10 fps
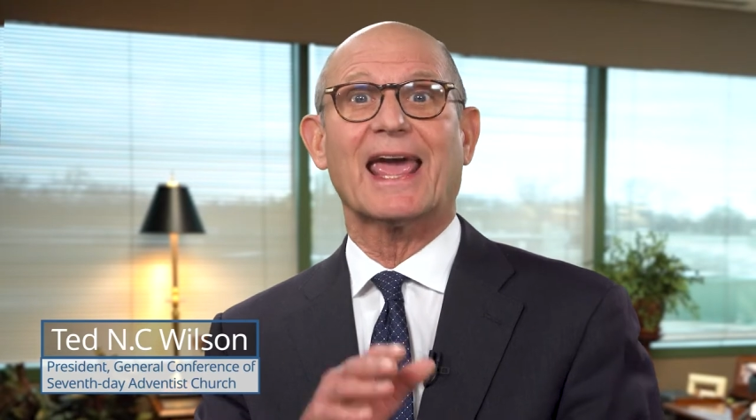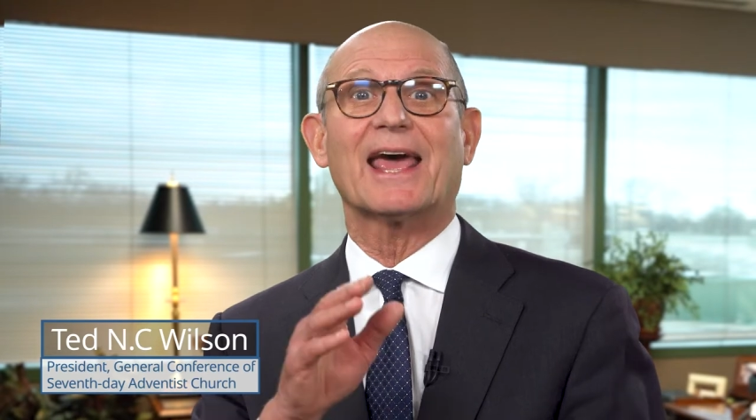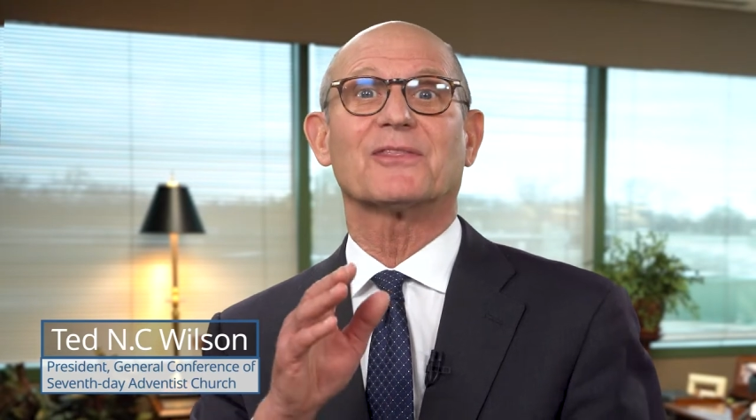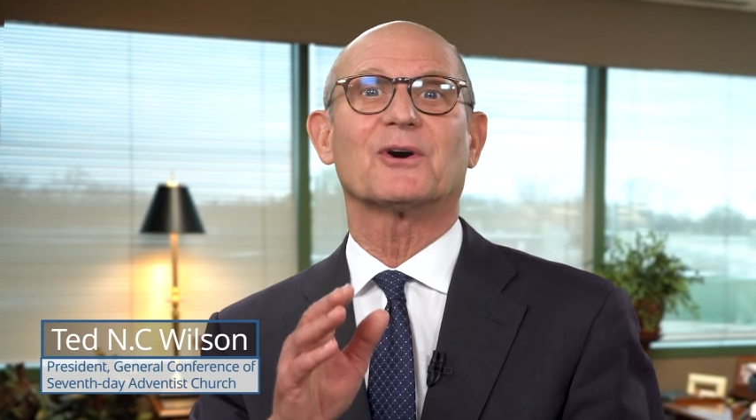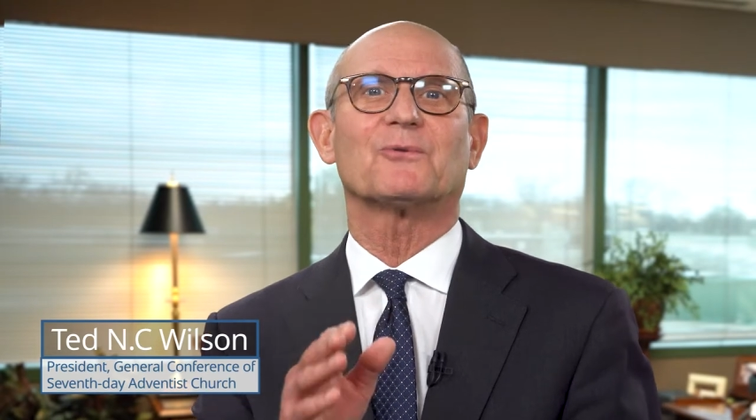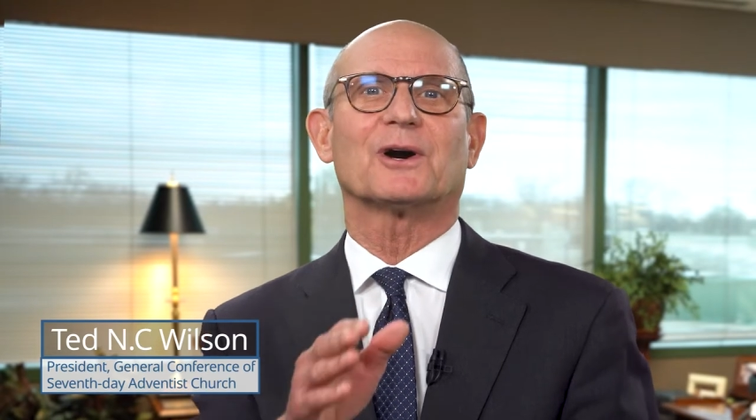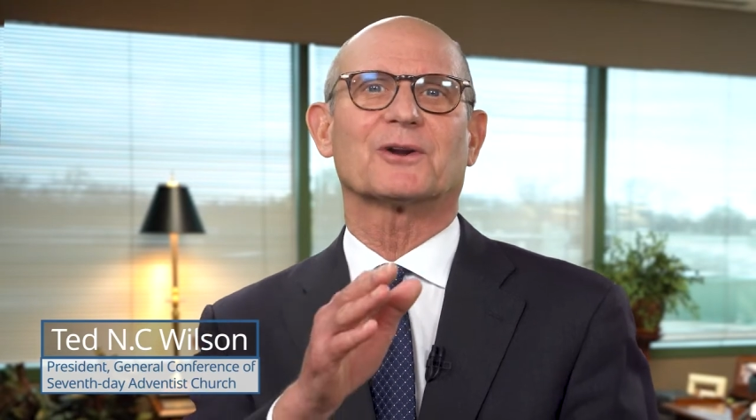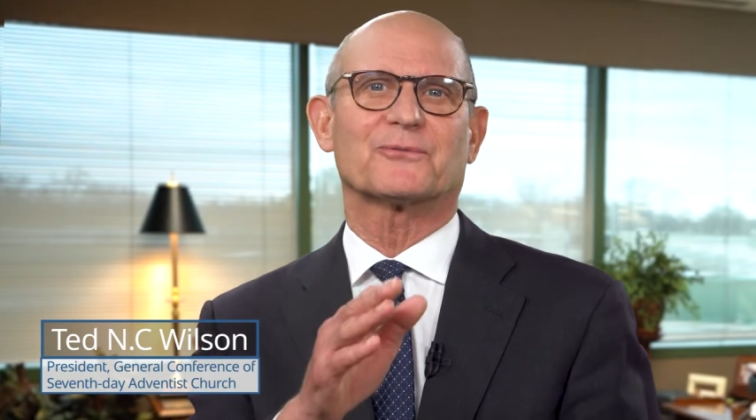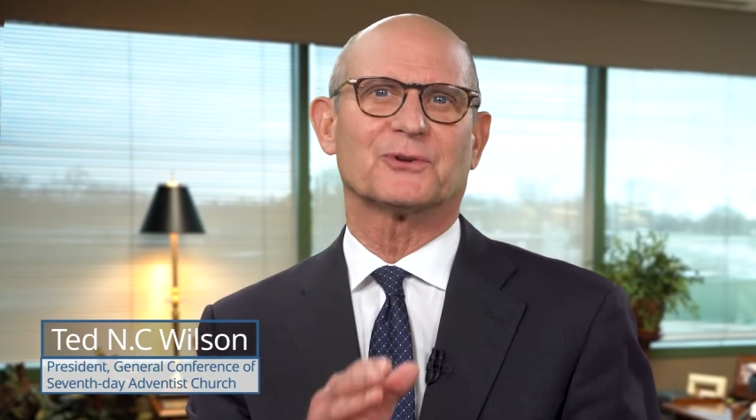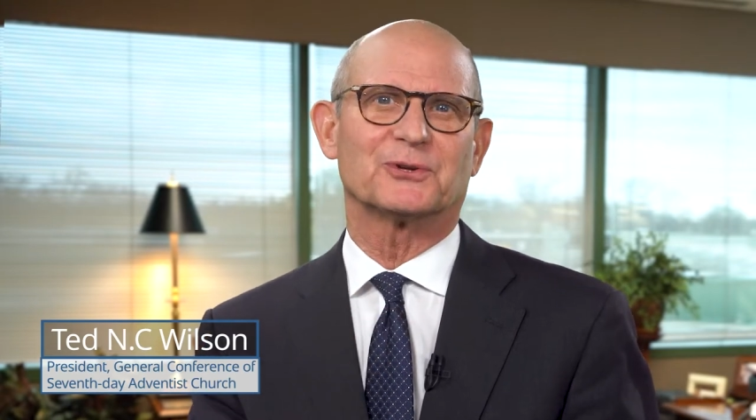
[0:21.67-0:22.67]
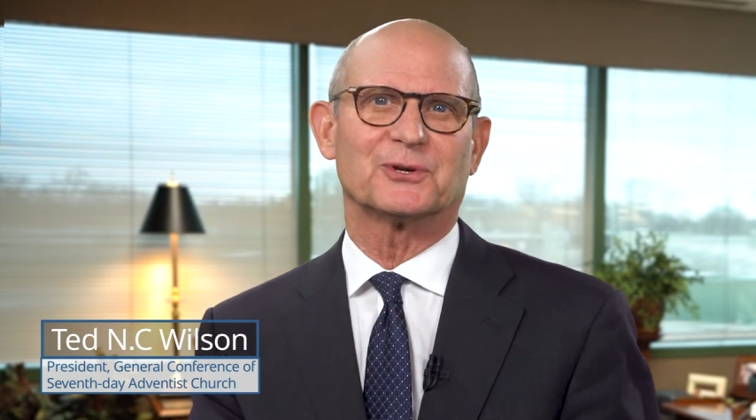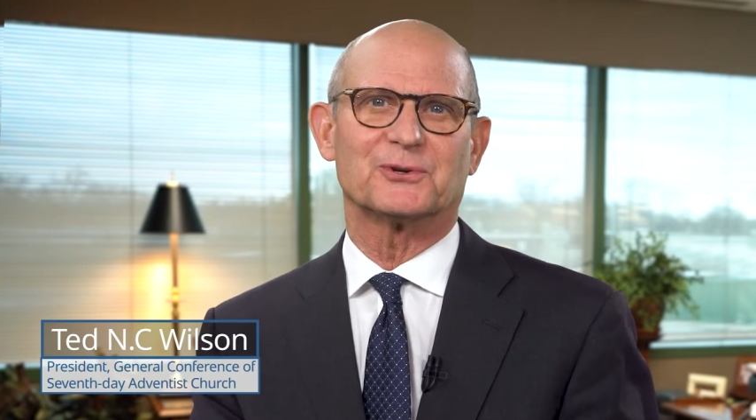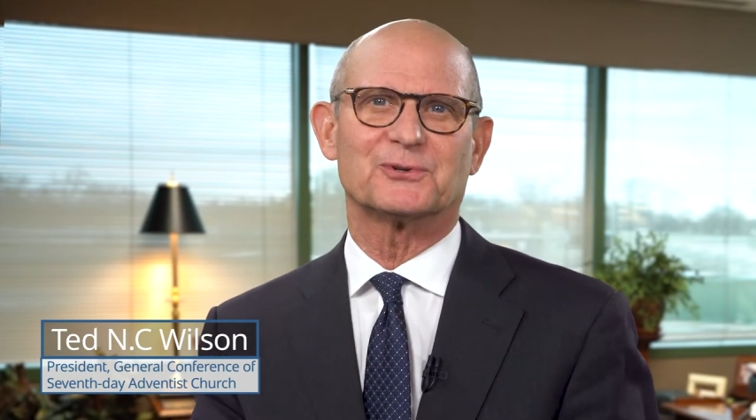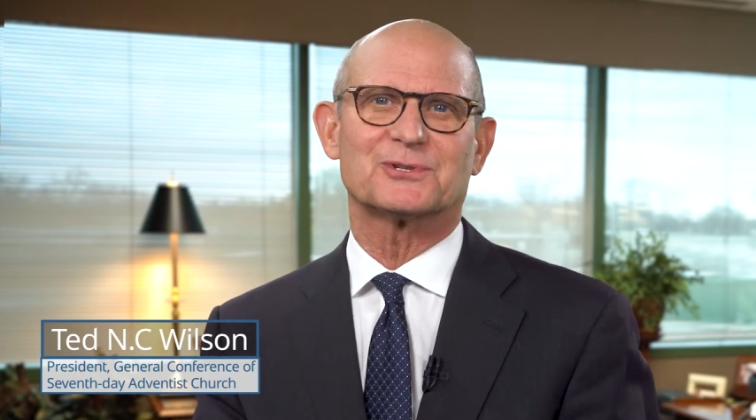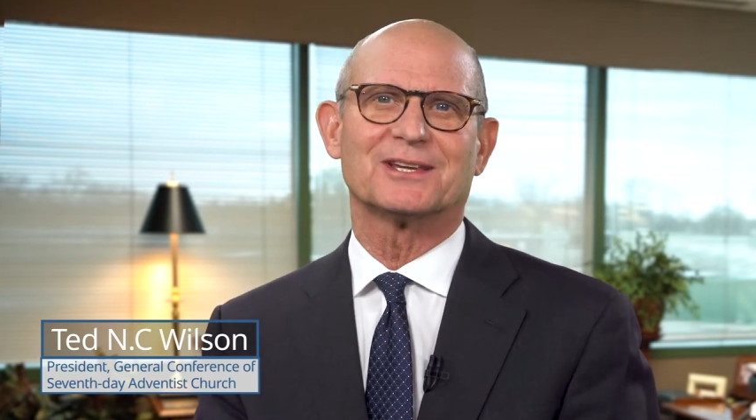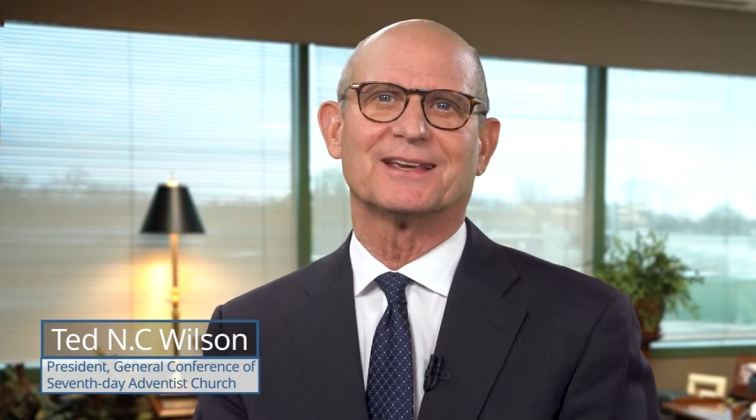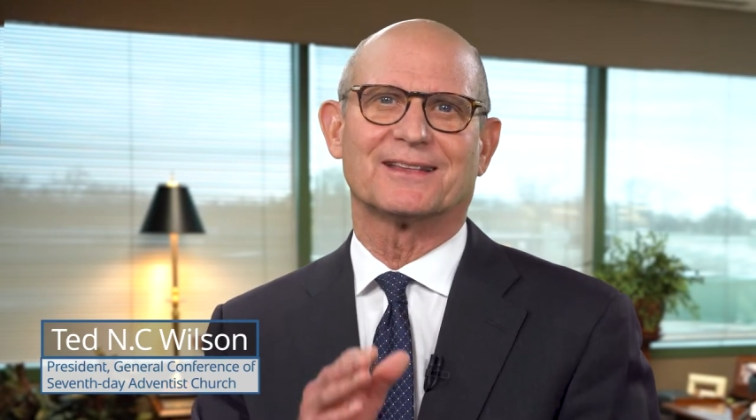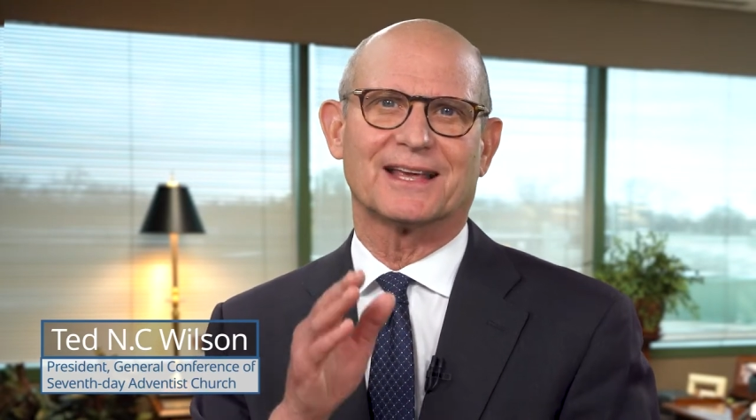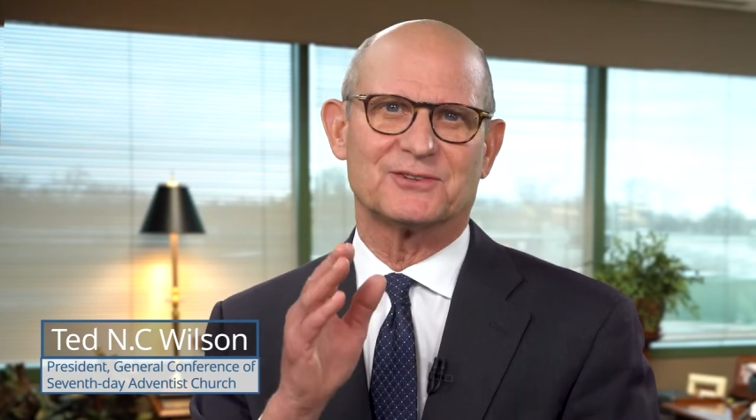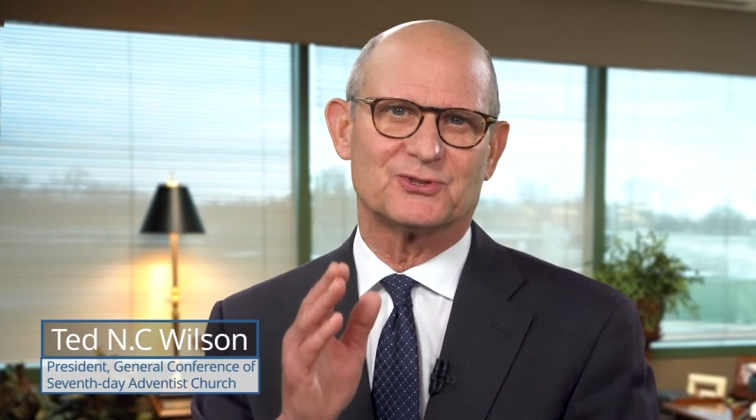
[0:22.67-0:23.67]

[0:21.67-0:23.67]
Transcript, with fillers: and the wonderful news that